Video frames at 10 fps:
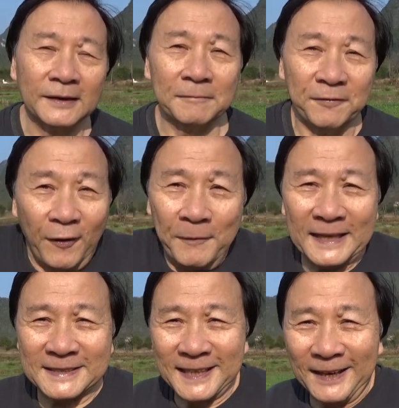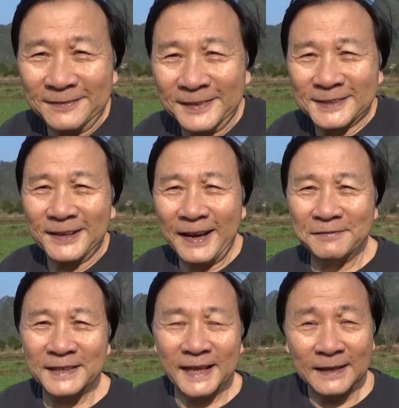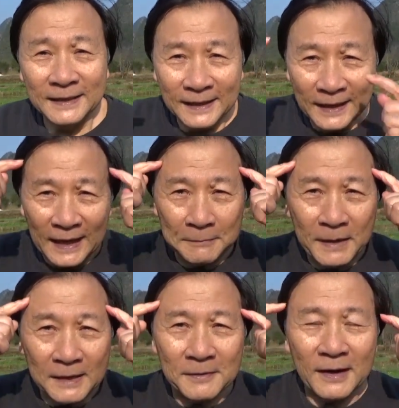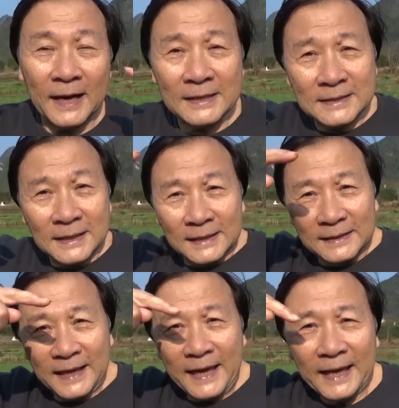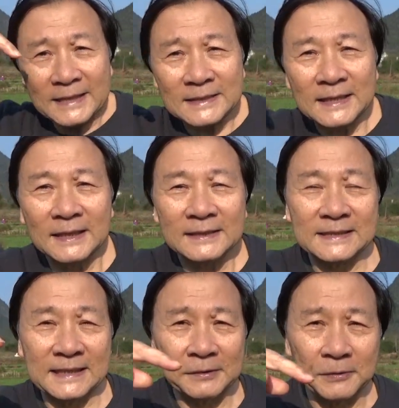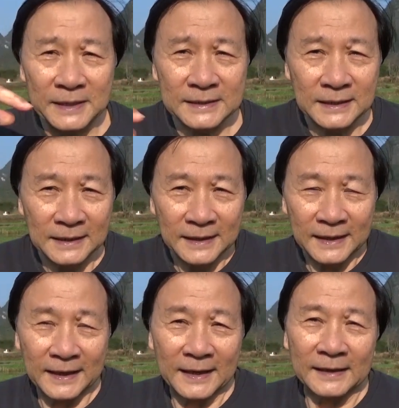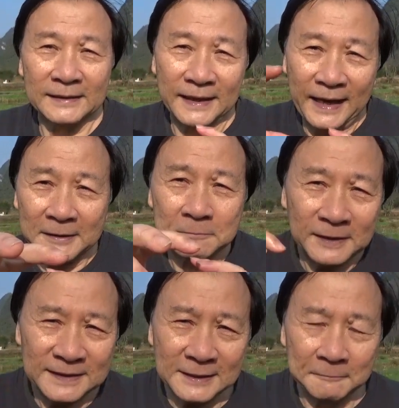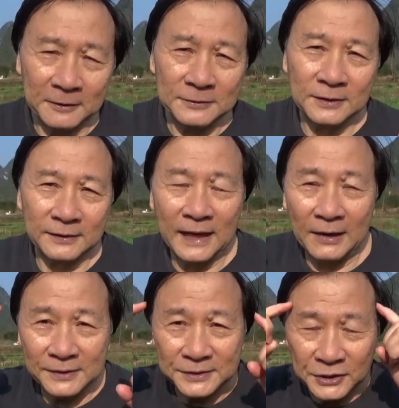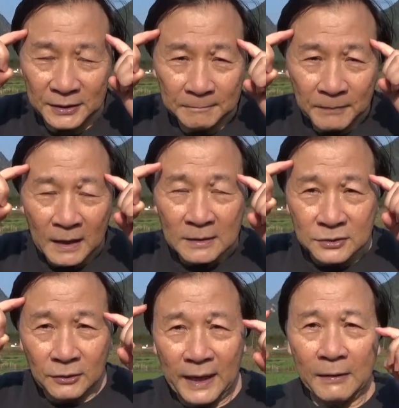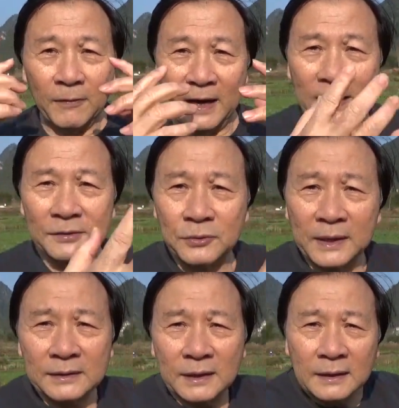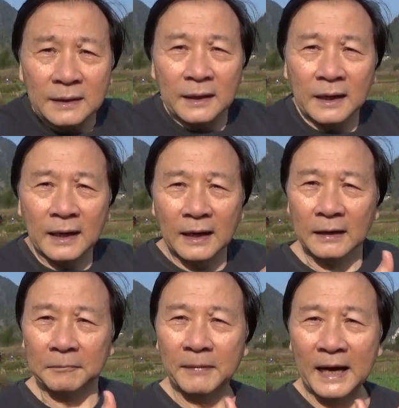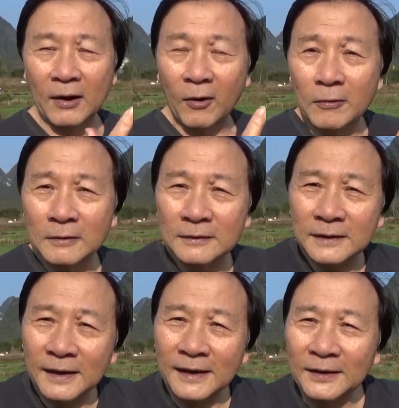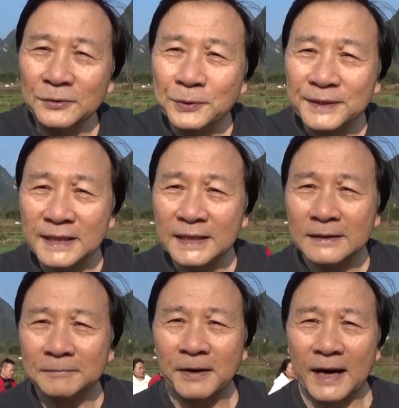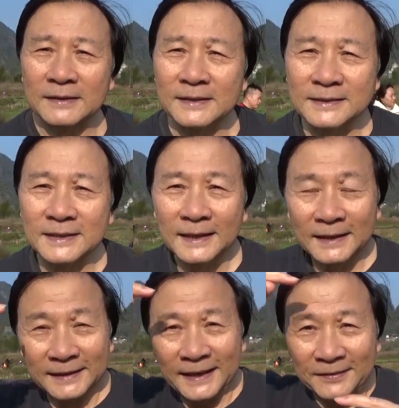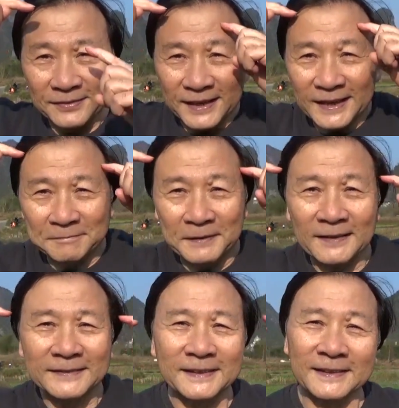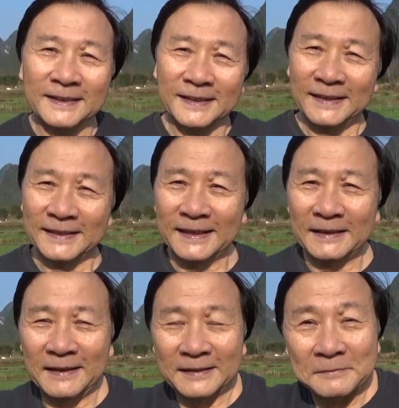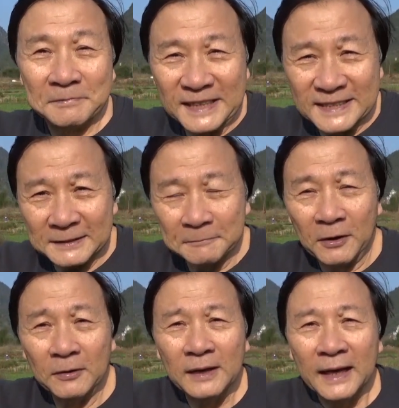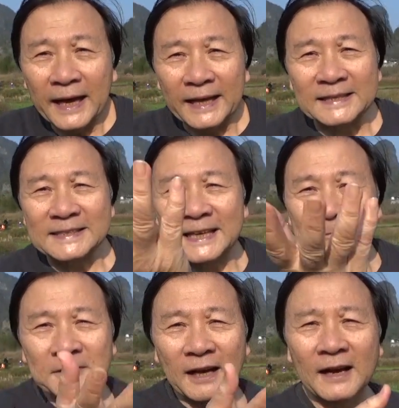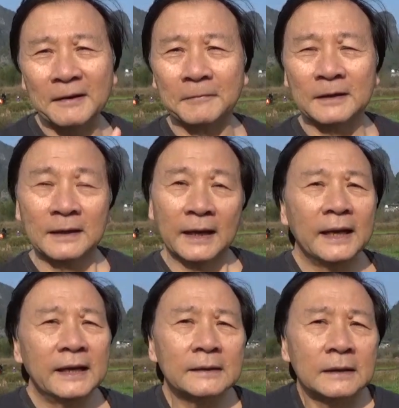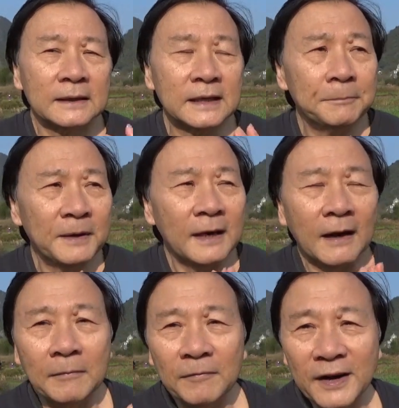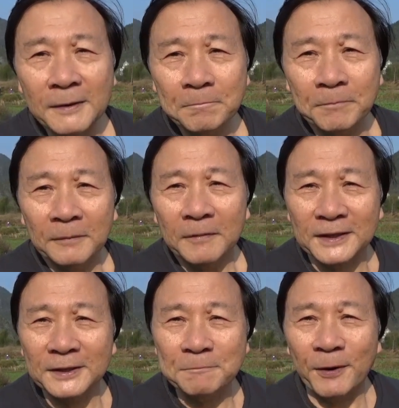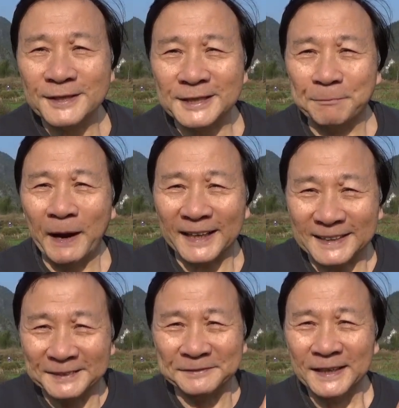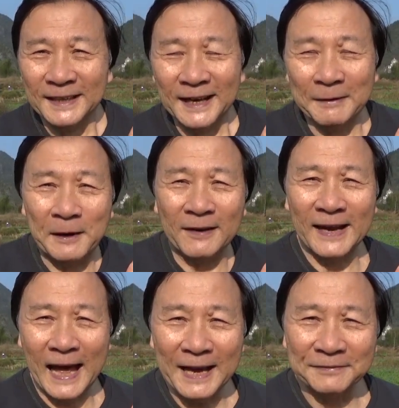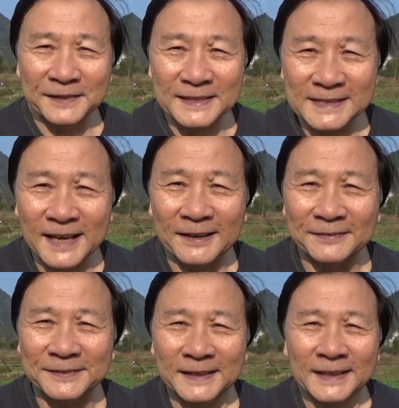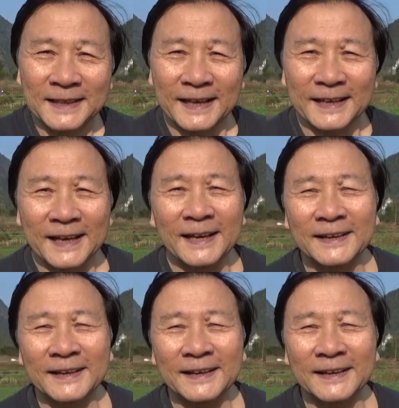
for myself, also every day I memorize the 8 secret, the 8 principles of Tao Te Ching. So when I'm doing my own routine practice, I think about the principle at the same time, and then give me a very good perspective about life itself. And